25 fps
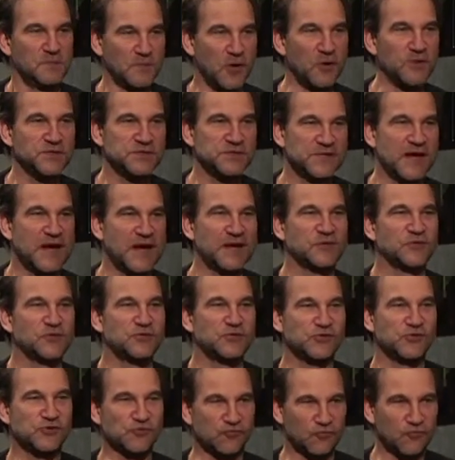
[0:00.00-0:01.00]
most
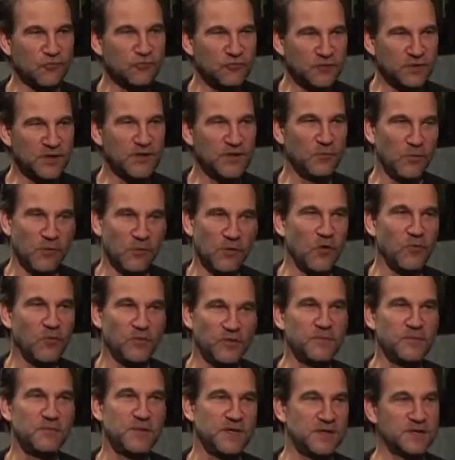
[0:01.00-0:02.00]
actors truly will
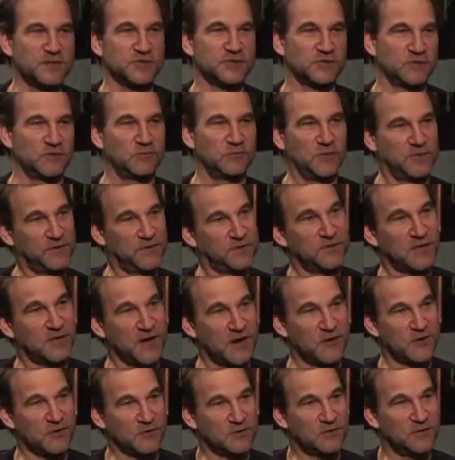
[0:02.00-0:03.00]
only be concerned with their
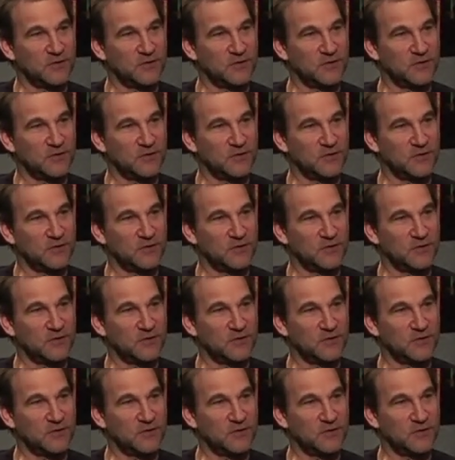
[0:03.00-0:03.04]
character.